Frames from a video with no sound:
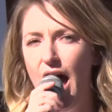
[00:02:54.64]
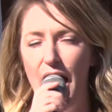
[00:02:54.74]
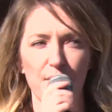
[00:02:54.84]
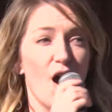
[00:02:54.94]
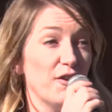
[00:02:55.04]

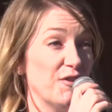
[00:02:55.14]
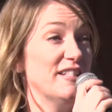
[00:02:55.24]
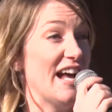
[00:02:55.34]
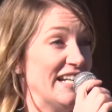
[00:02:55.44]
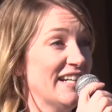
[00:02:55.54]
I'm Audrey
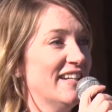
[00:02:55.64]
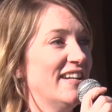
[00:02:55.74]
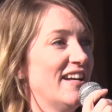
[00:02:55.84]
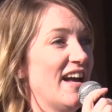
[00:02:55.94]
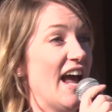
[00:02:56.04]
Denney,
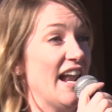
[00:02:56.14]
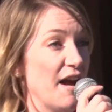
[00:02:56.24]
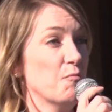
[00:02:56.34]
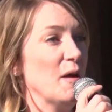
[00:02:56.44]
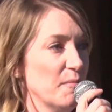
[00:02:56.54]
and
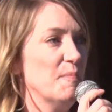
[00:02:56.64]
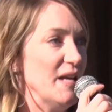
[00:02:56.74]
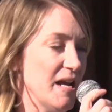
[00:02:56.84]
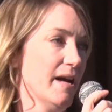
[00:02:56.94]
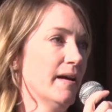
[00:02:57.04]
I will
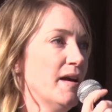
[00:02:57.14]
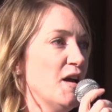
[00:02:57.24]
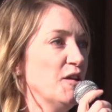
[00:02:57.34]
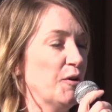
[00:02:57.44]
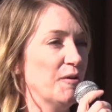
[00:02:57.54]
be
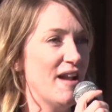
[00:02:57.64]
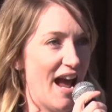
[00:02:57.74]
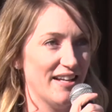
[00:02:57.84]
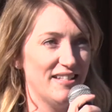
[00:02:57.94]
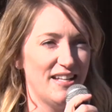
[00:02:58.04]
your
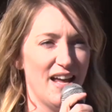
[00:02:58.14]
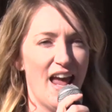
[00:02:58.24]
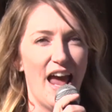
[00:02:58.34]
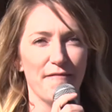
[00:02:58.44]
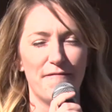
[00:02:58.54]
next
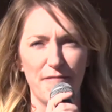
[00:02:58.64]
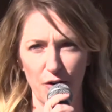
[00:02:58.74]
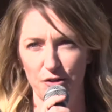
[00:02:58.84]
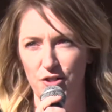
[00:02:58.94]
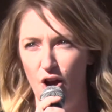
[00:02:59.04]
and
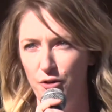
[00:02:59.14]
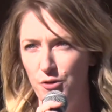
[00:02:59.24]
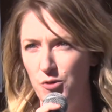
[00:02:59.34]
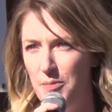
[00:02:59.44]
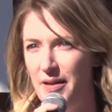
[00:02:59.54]
first
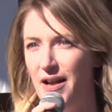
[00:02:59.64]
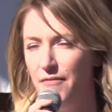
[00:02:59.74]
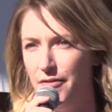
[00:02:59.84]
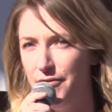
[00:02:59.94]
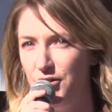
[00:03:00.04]
Congresswoman
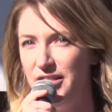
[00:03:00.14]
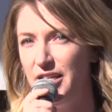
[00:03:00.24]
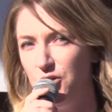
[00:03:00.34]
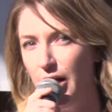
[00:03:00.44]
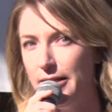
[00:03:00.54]
of the 1st
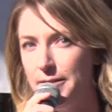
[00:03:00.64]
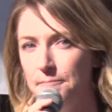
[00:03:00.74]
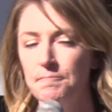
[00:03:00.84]
District.